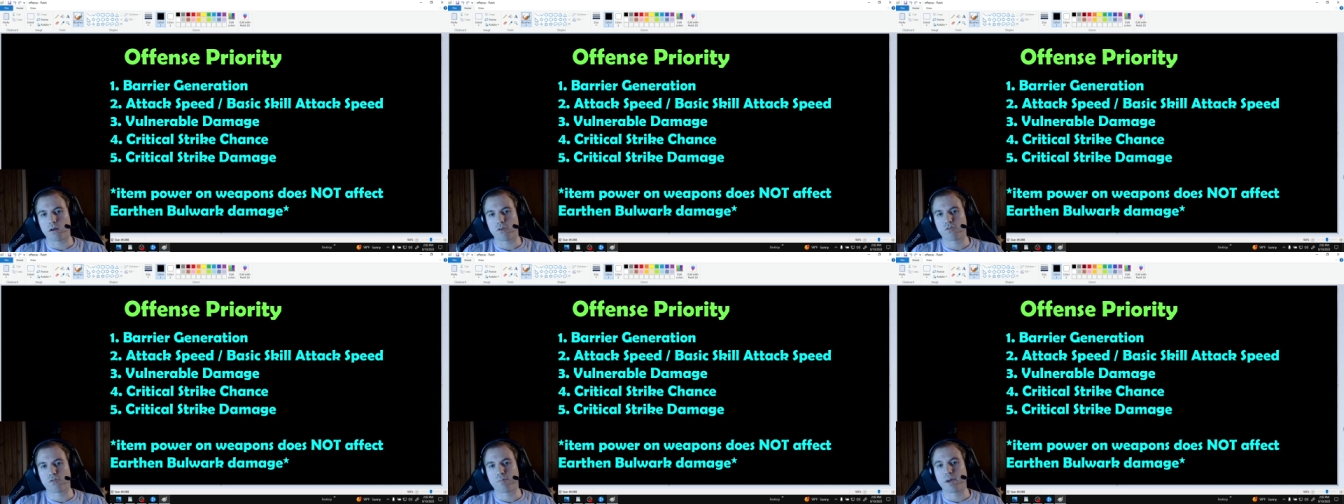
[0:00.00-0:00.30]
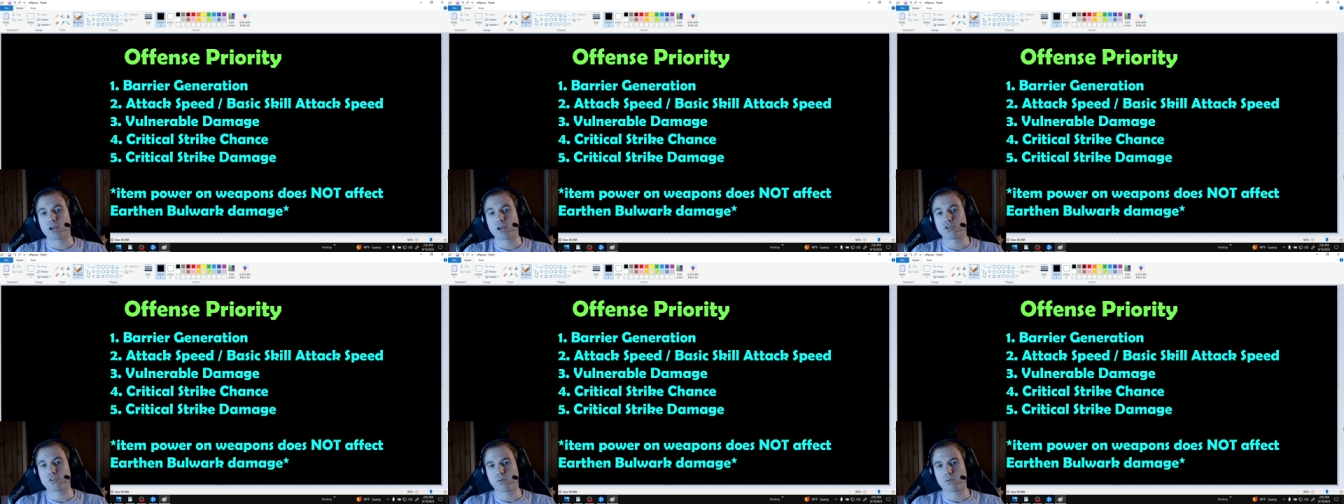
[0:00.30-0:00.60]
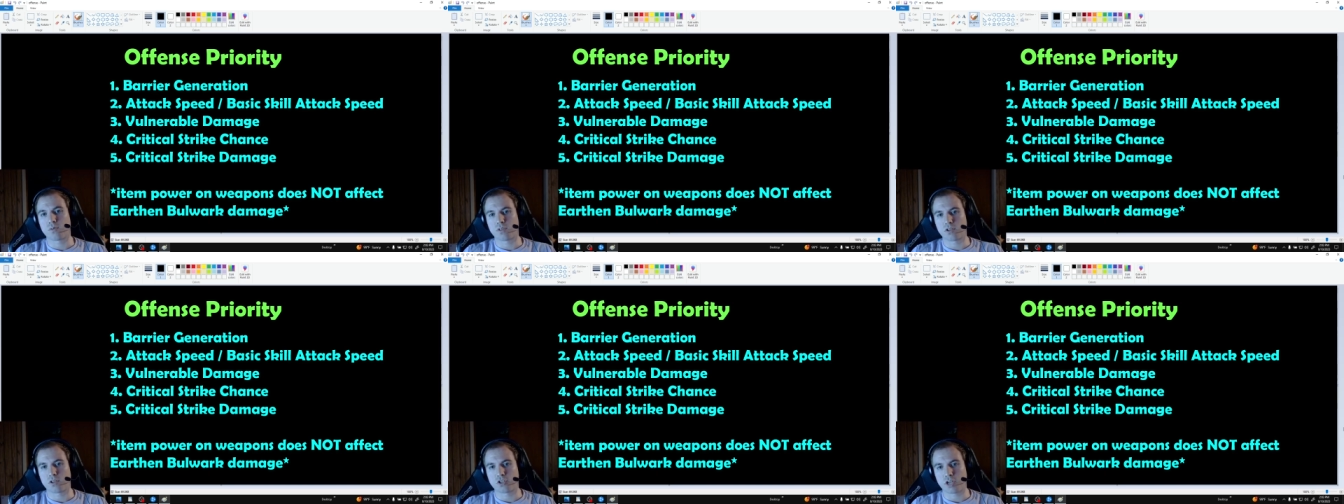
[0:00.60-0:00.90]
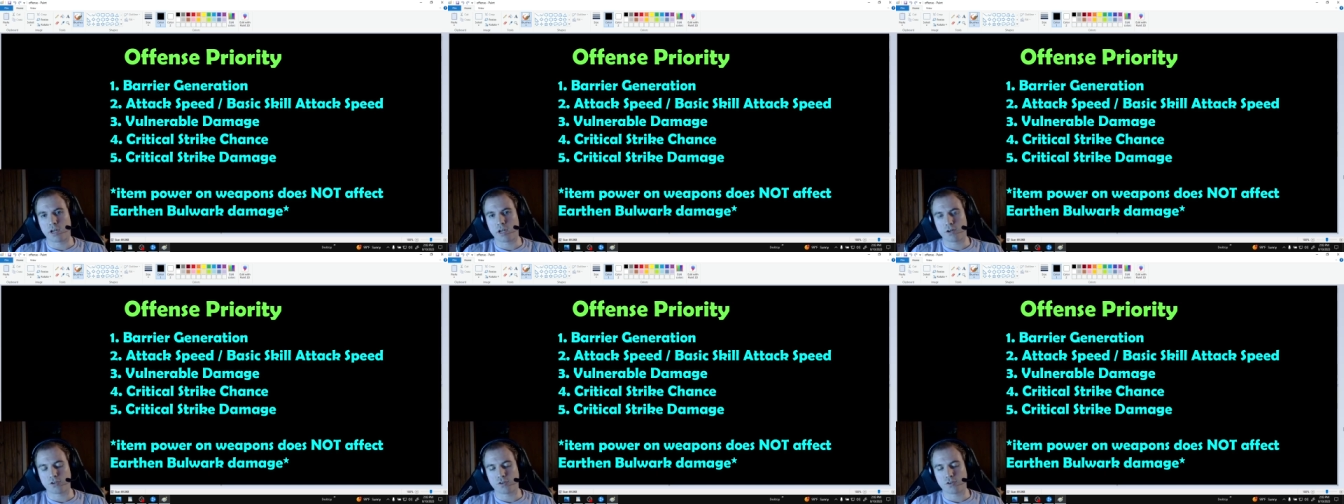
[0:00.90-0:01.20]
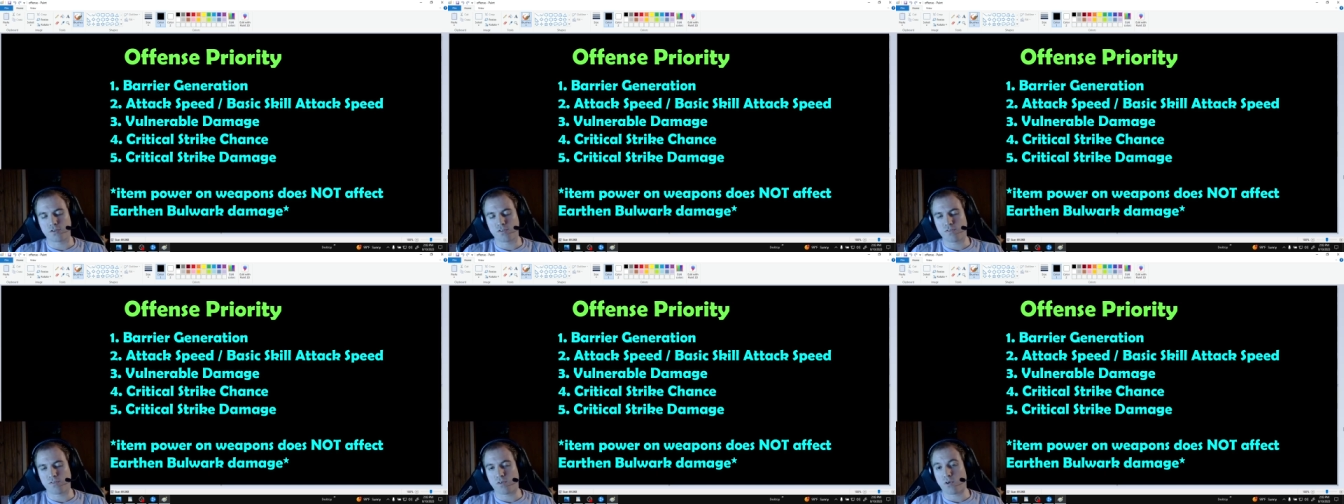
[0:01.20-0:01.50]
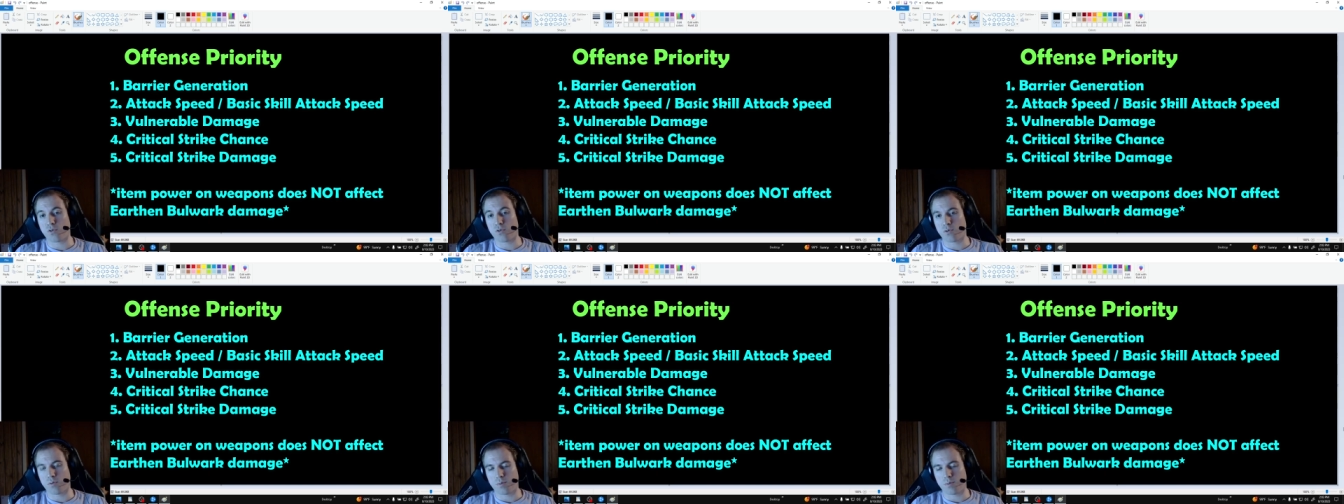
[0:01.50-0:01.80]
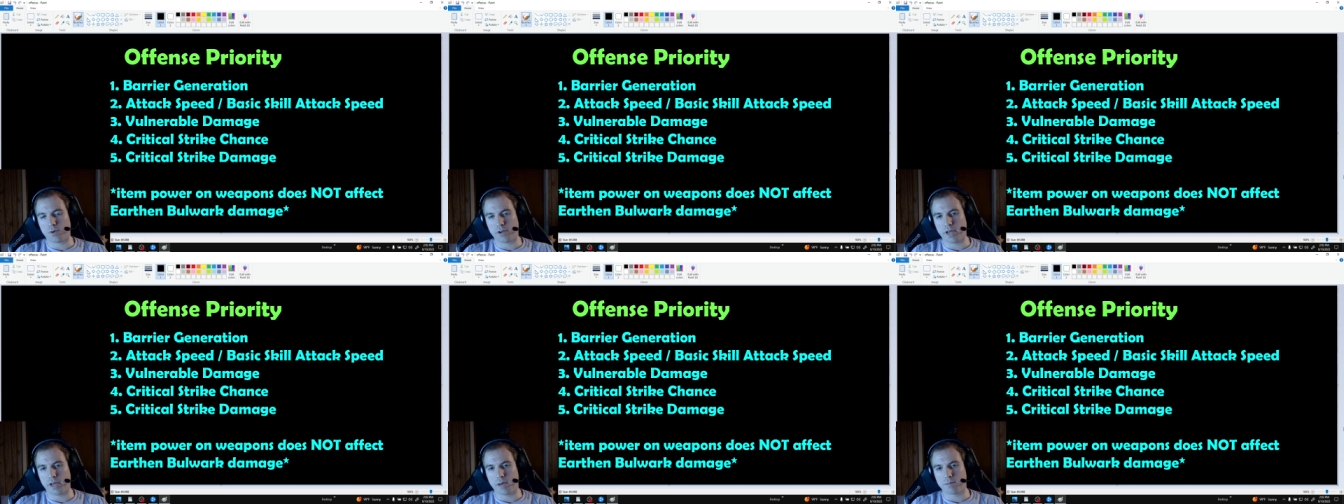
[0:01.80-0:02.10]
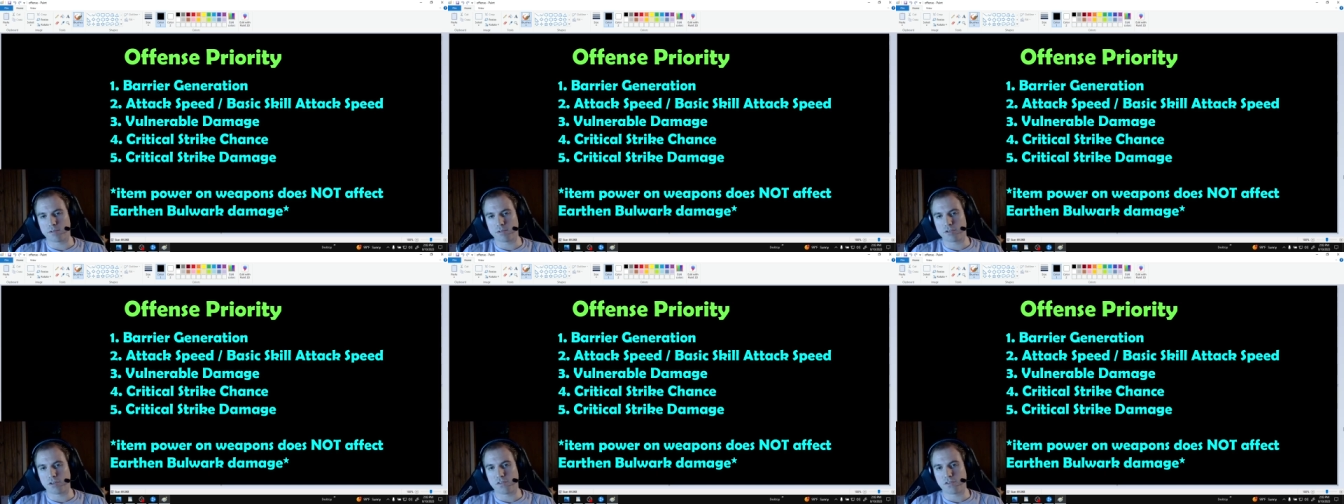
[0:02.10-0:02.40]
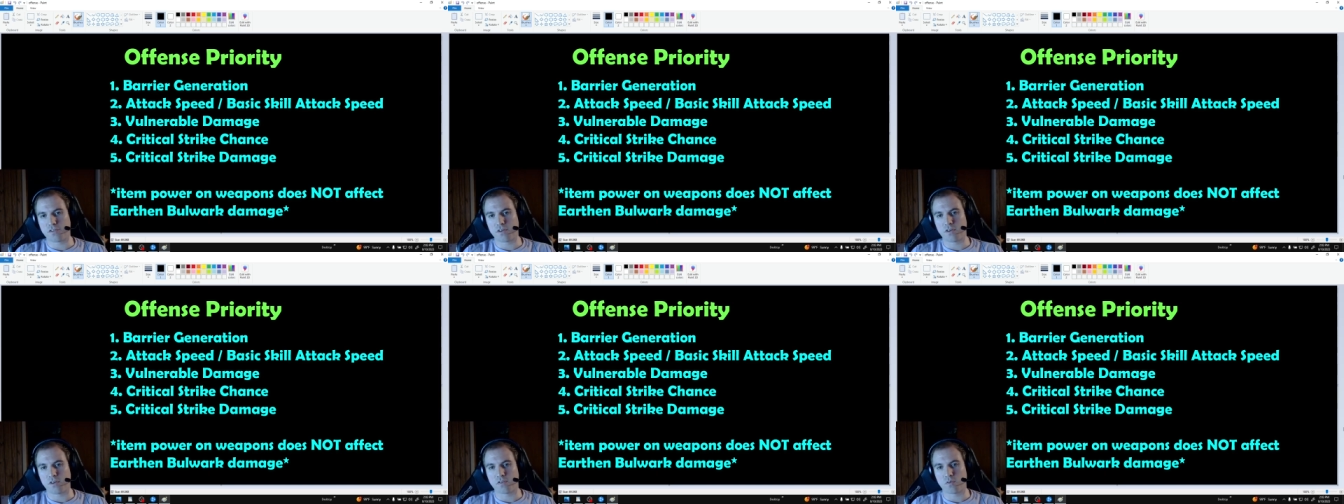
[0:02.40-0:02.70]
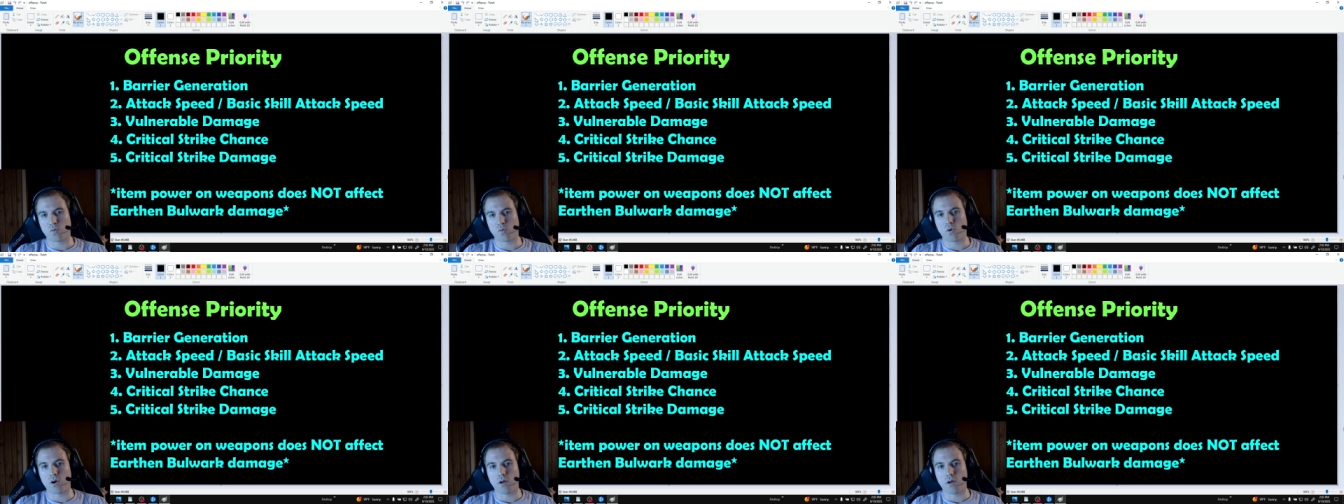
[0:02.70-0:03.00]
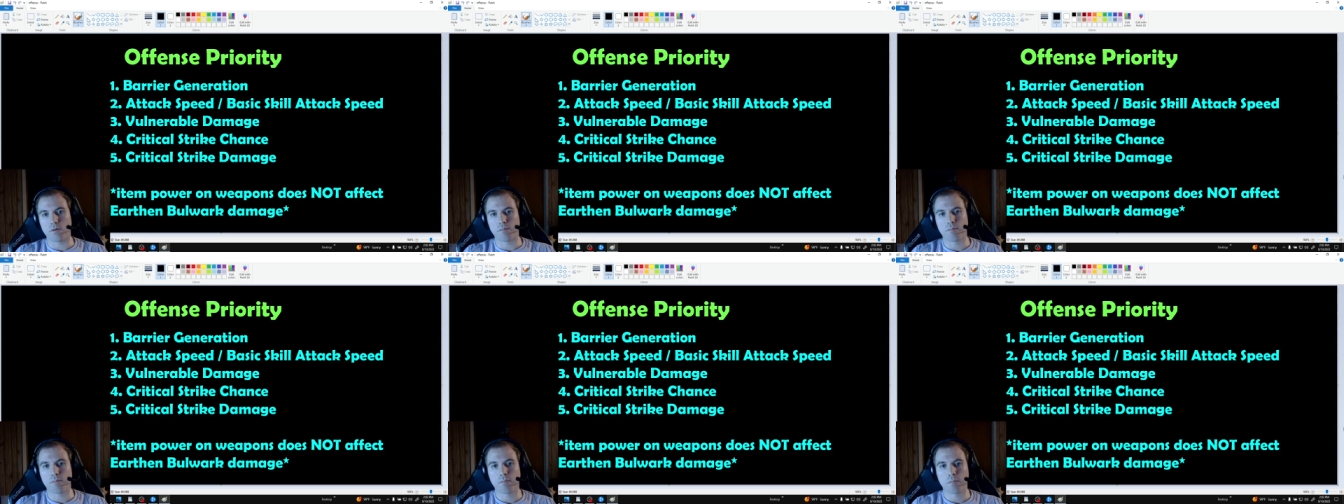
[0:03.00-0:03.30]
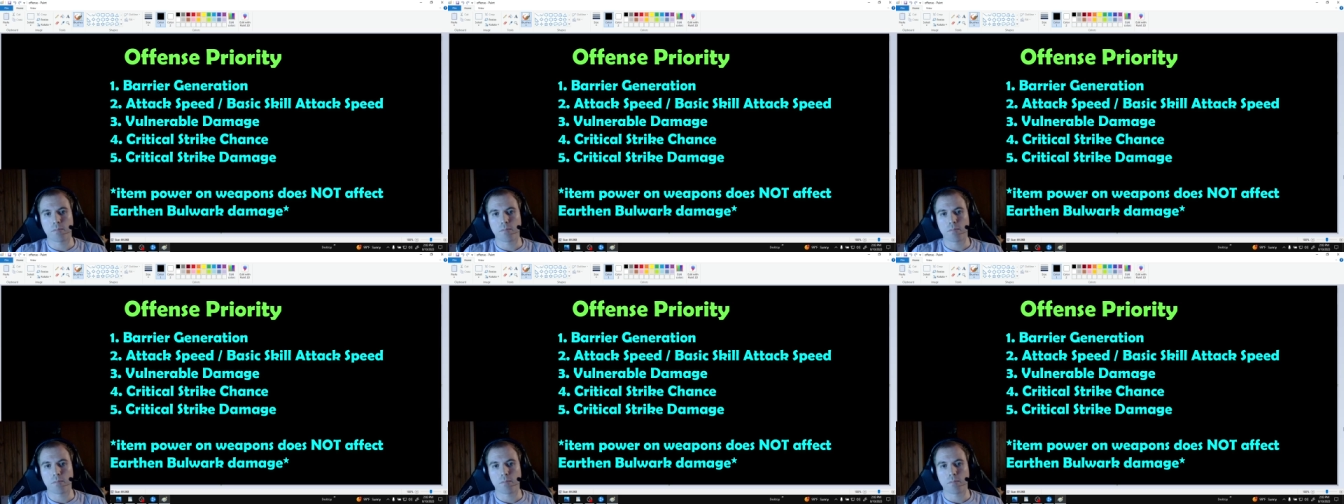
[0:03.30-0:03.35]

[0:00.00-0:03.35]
especially with the changes to vulnerable damage in Season 1.